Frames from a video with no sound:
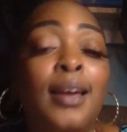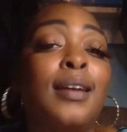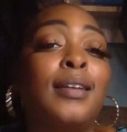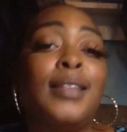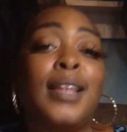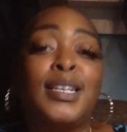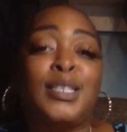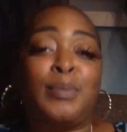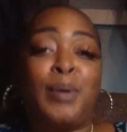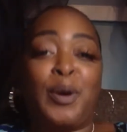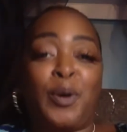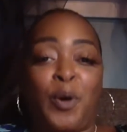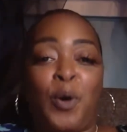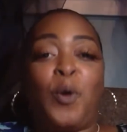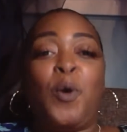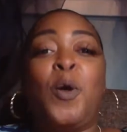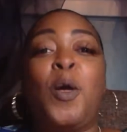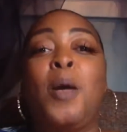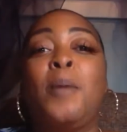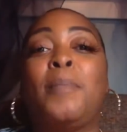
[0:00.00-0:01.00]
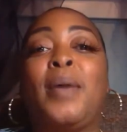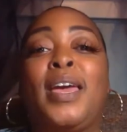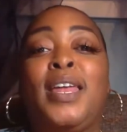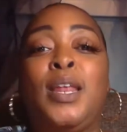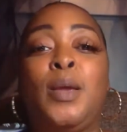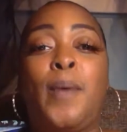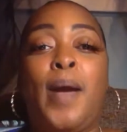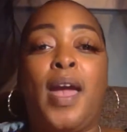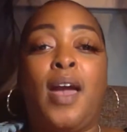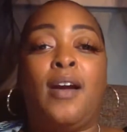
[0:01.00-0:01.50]
That's my girl. But
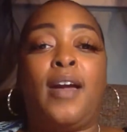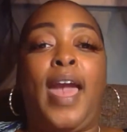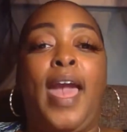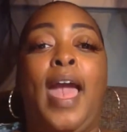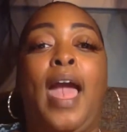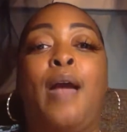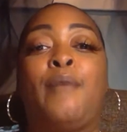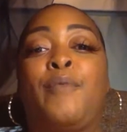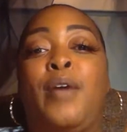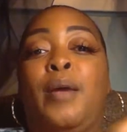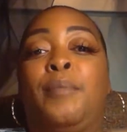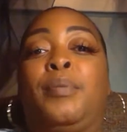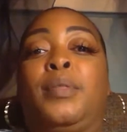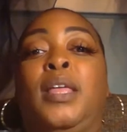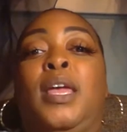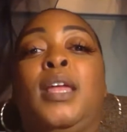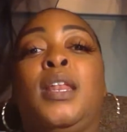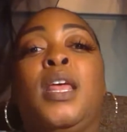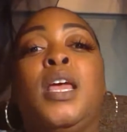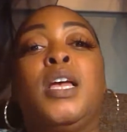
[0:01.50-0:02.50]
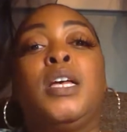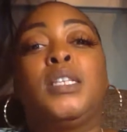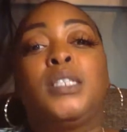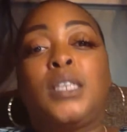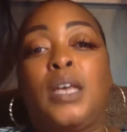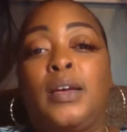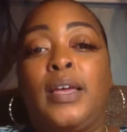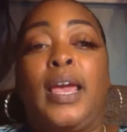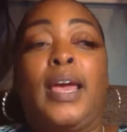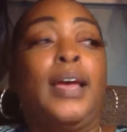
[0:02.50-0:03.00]
anyway, okay, I'm rambling.
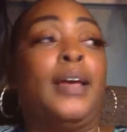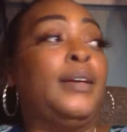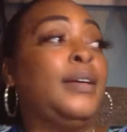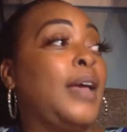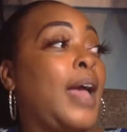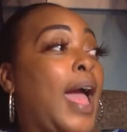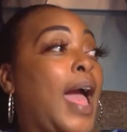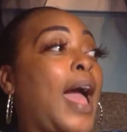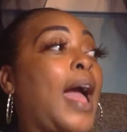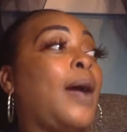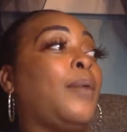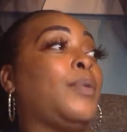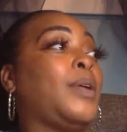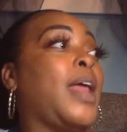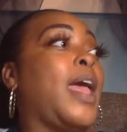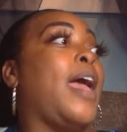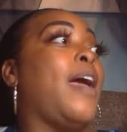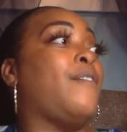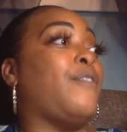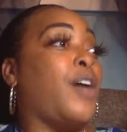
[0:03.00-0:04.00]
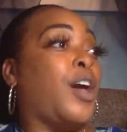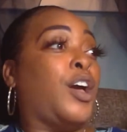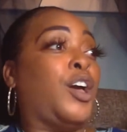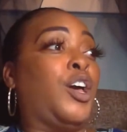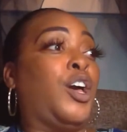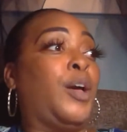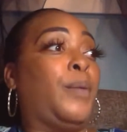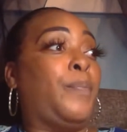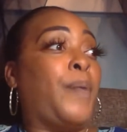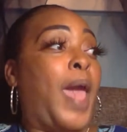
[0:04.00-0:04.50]
So yeah, I want to have a
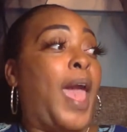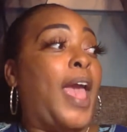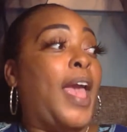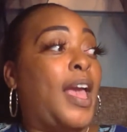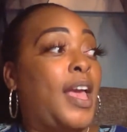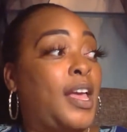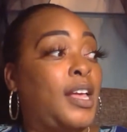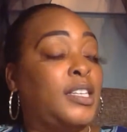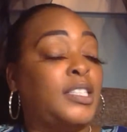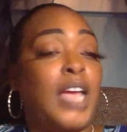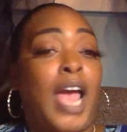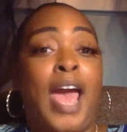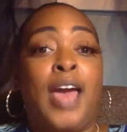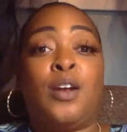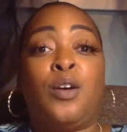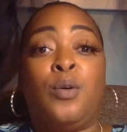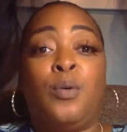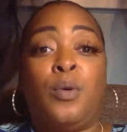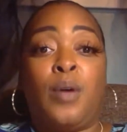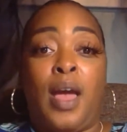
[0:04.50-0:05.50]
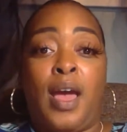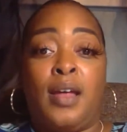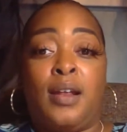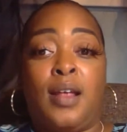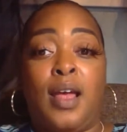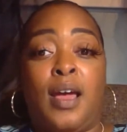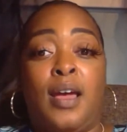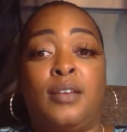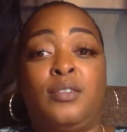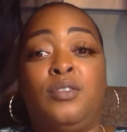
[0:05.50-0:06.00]
good page. I know
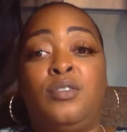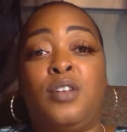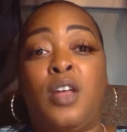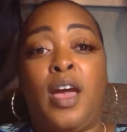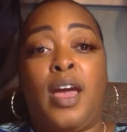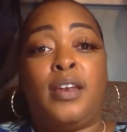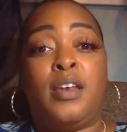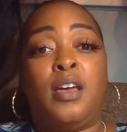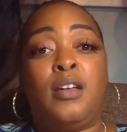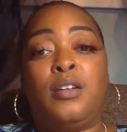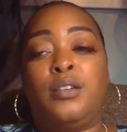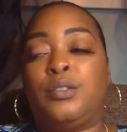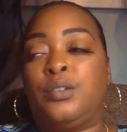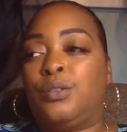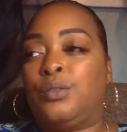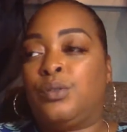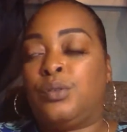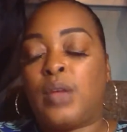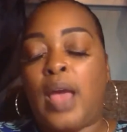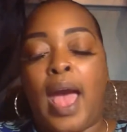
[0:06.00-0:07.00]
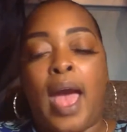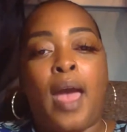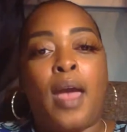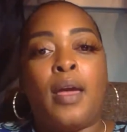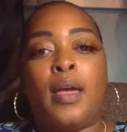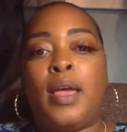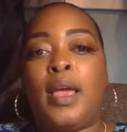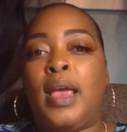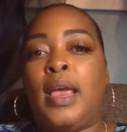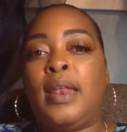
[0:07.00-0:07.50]
that there's
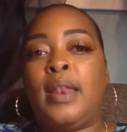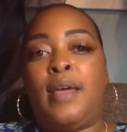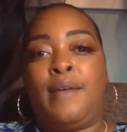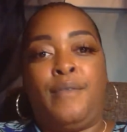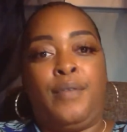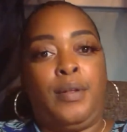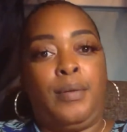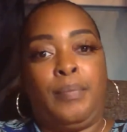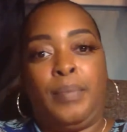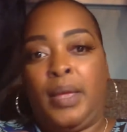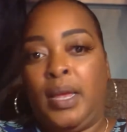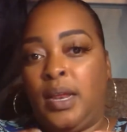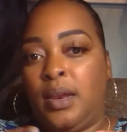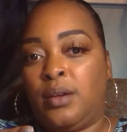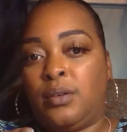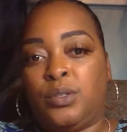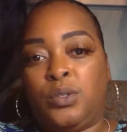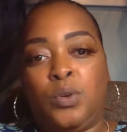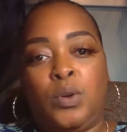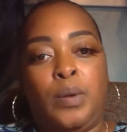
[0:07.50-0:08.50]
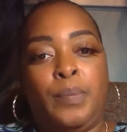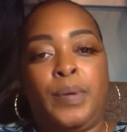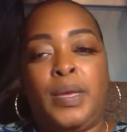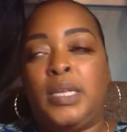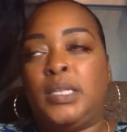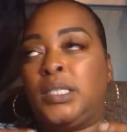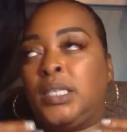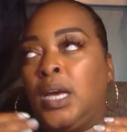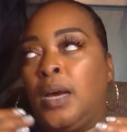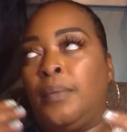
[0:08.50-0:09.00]
inevitably there's going to be
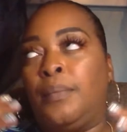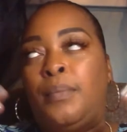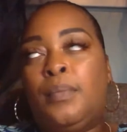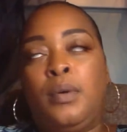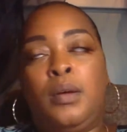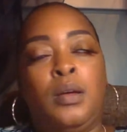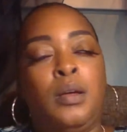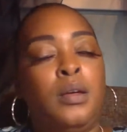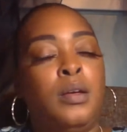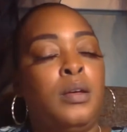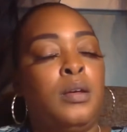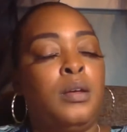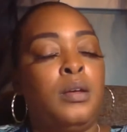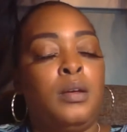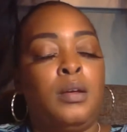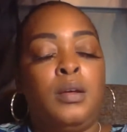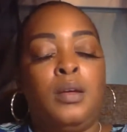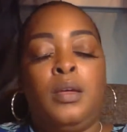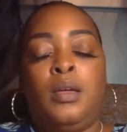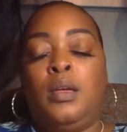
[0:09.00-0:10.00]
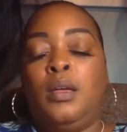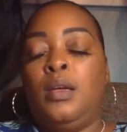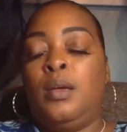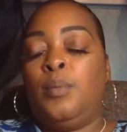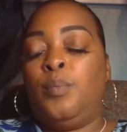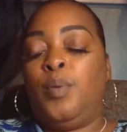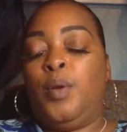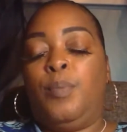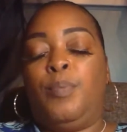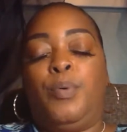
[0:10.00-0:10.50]
some
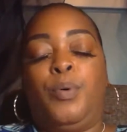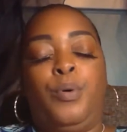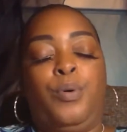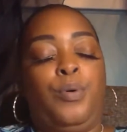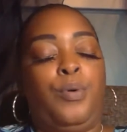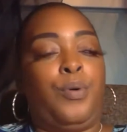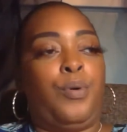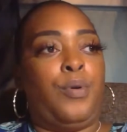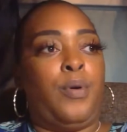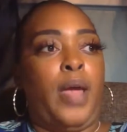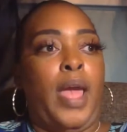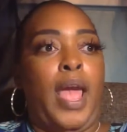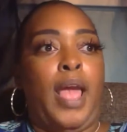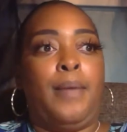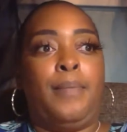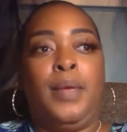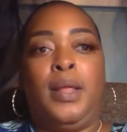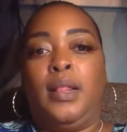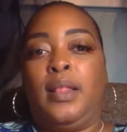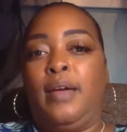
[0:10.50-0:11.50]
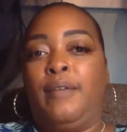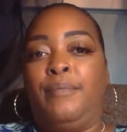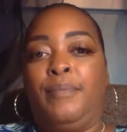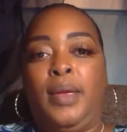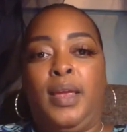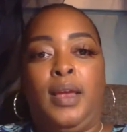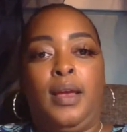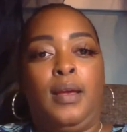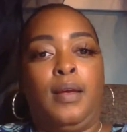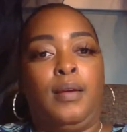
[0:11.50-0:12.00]
people who are going to hate me, love
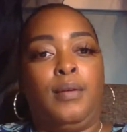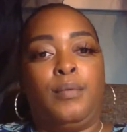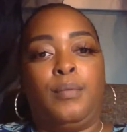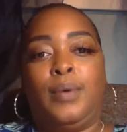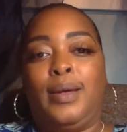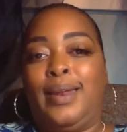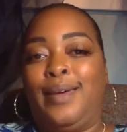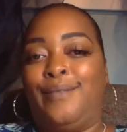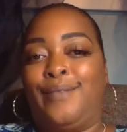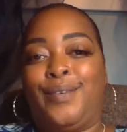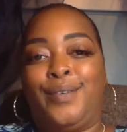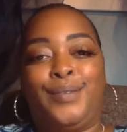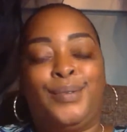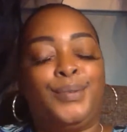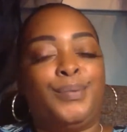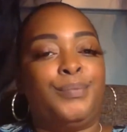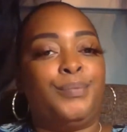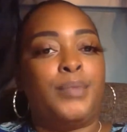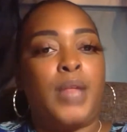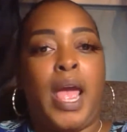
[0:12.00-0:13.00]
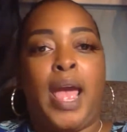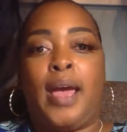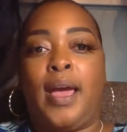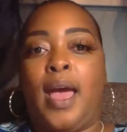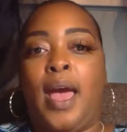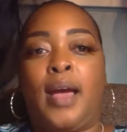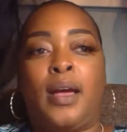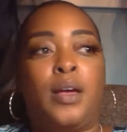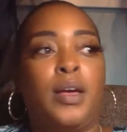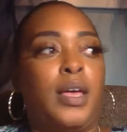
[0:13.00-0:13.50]
me, whatever.
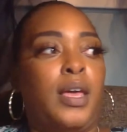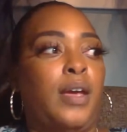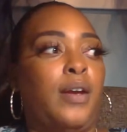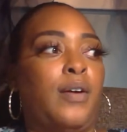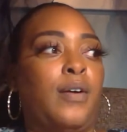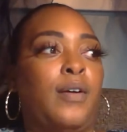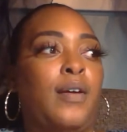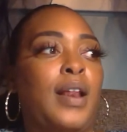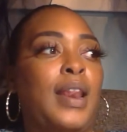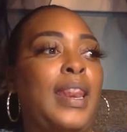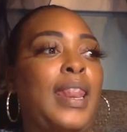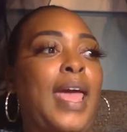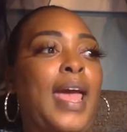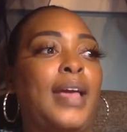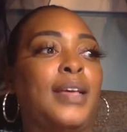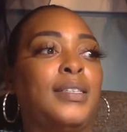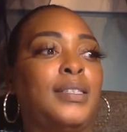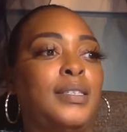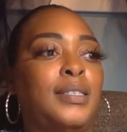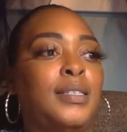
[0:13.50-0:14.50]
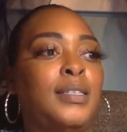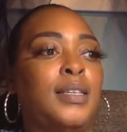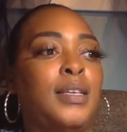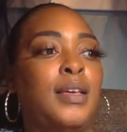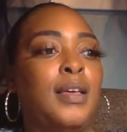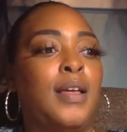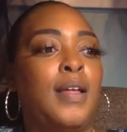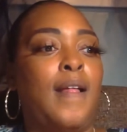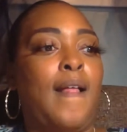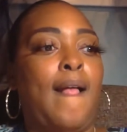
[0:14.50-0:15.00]
I could care less.
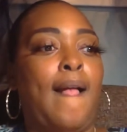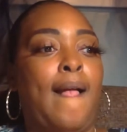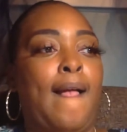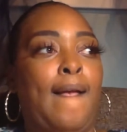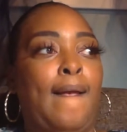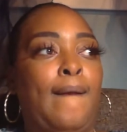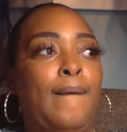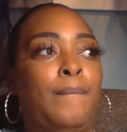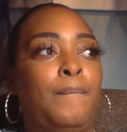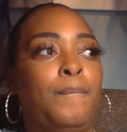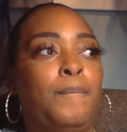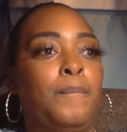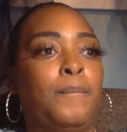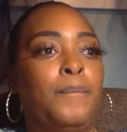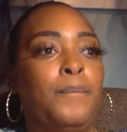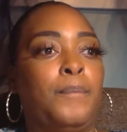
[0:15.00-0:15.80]
But